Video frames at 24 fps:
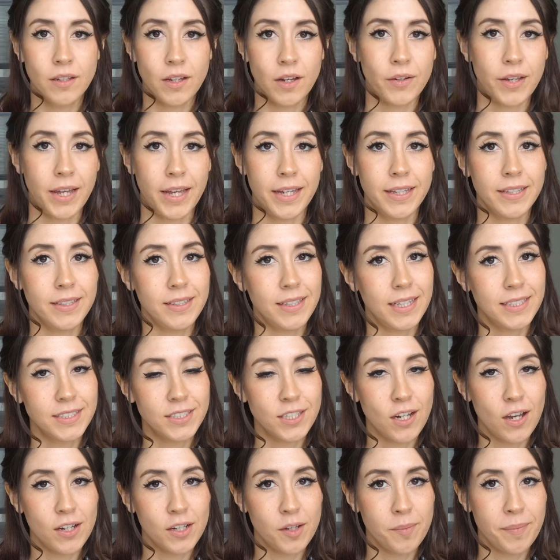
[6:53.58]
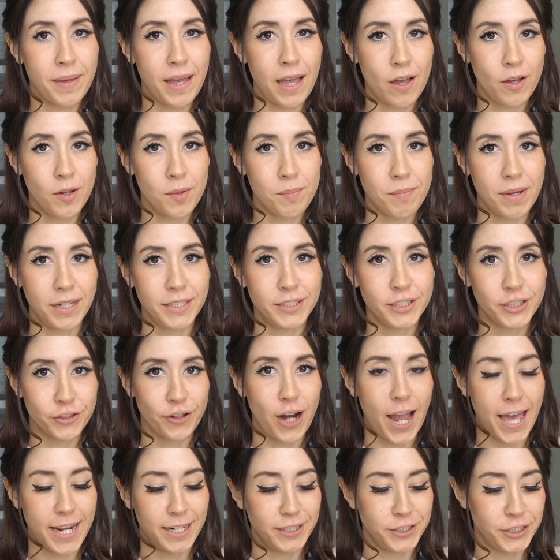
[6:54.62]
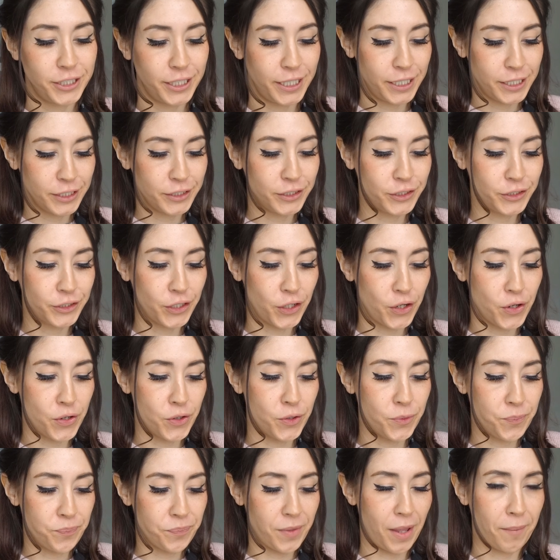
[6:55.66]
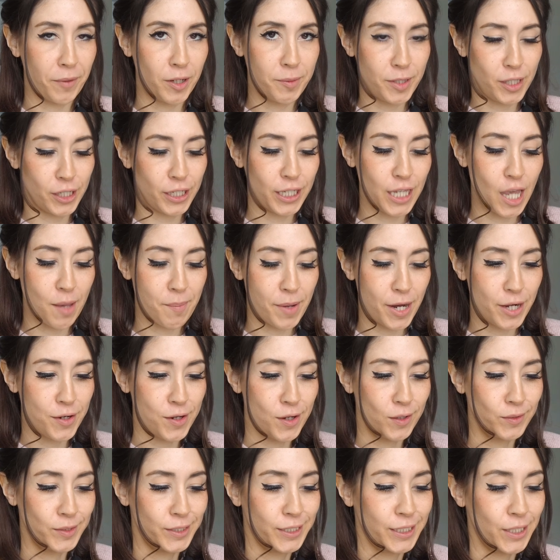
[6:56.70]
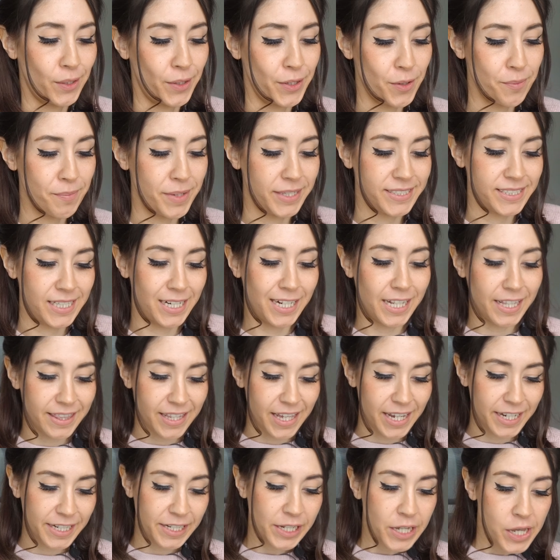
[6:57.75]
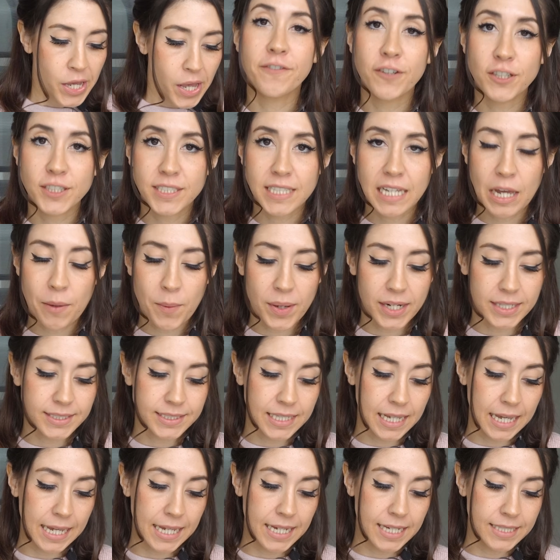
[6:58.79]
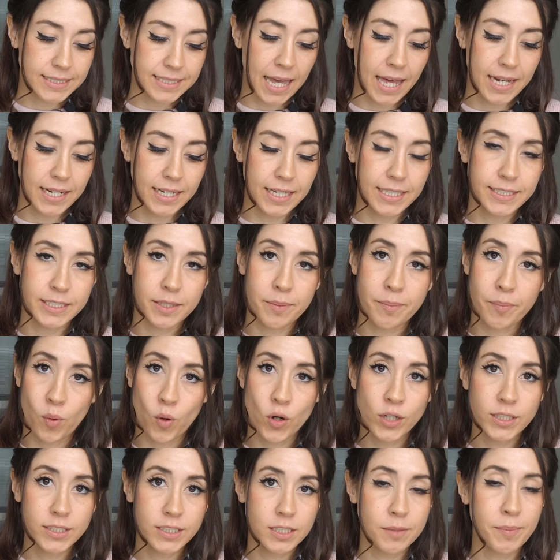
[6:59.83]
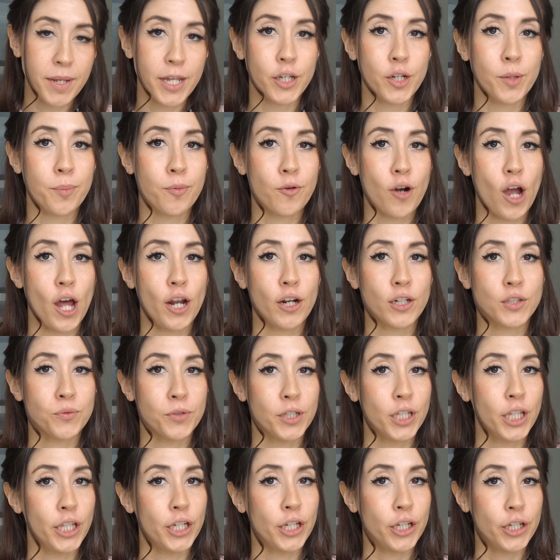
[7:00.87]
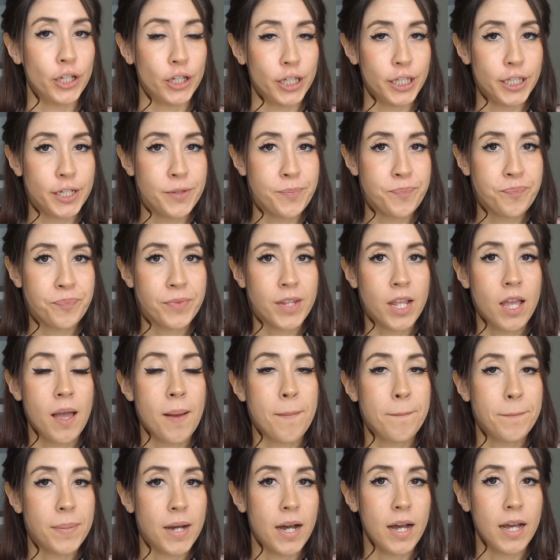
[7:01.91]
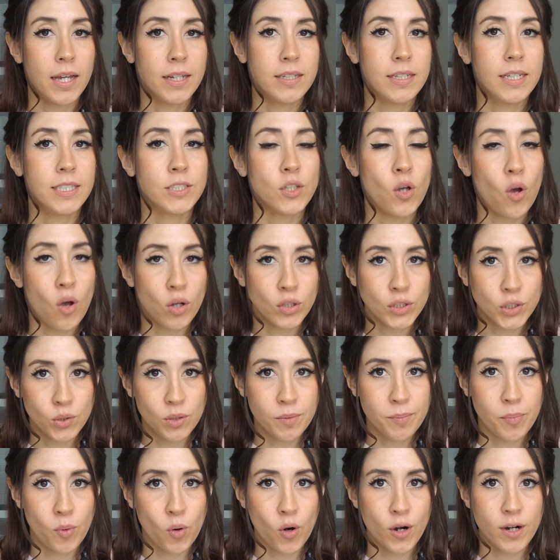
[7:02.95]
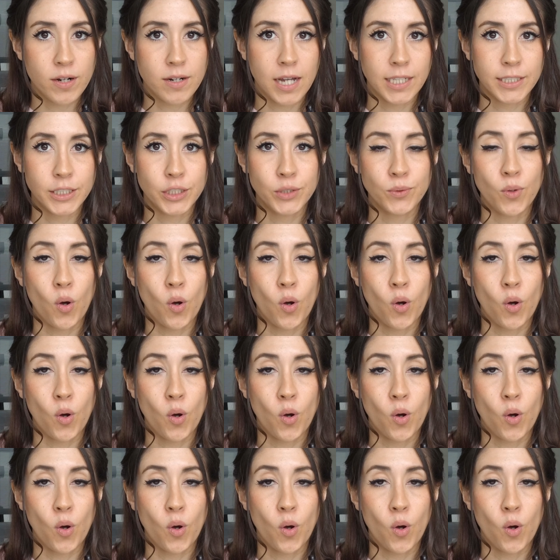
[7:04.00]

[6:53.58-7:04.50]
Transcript: Okay, let's talk about my strategy. So I'm gonna be looking at my notes so I don't miss anything. First thing I wanna say is that it's important to make your product really good, but it's also important not to